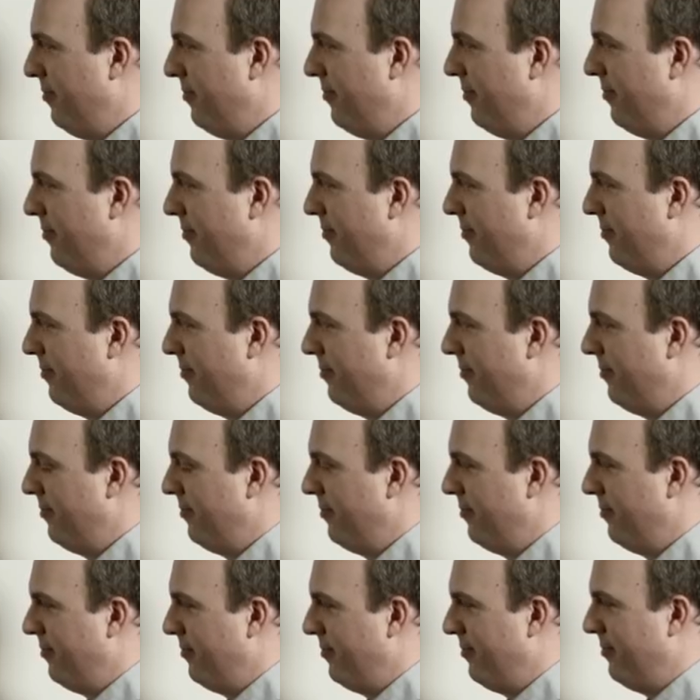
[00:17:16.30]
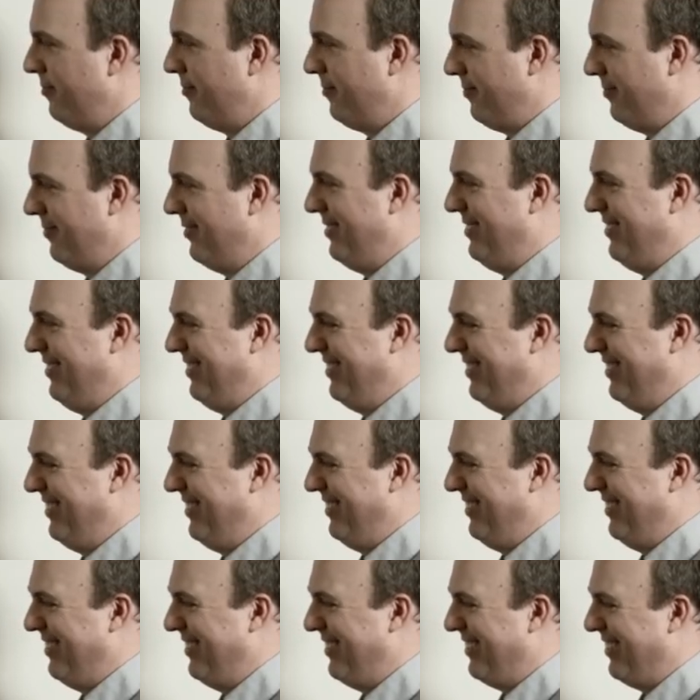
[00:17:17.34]

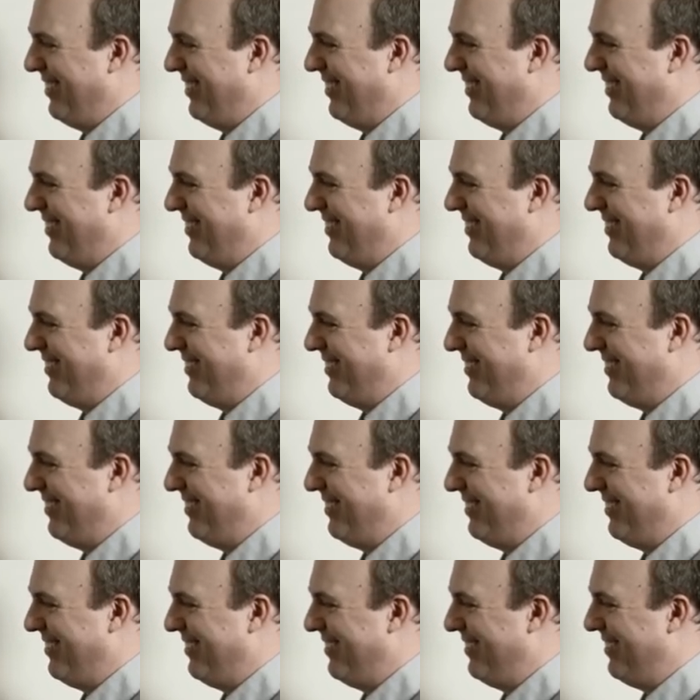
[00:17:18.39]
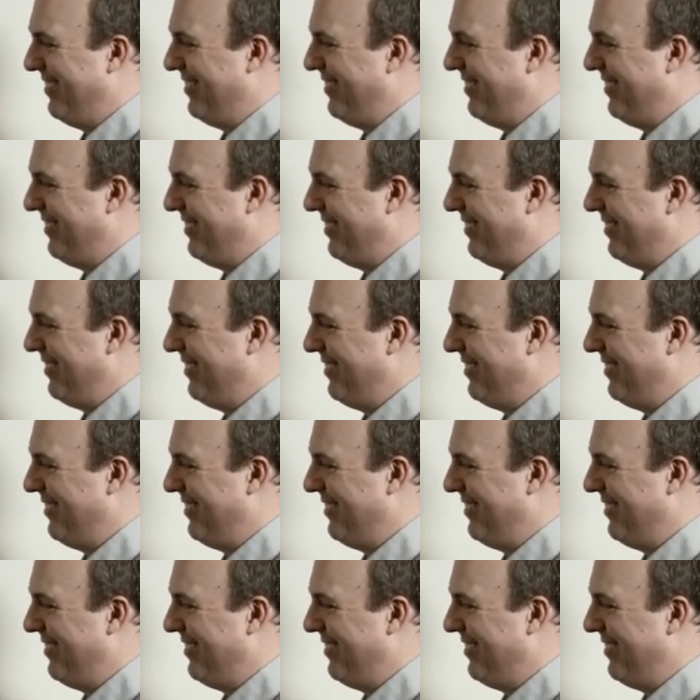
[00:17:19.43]
[no speech]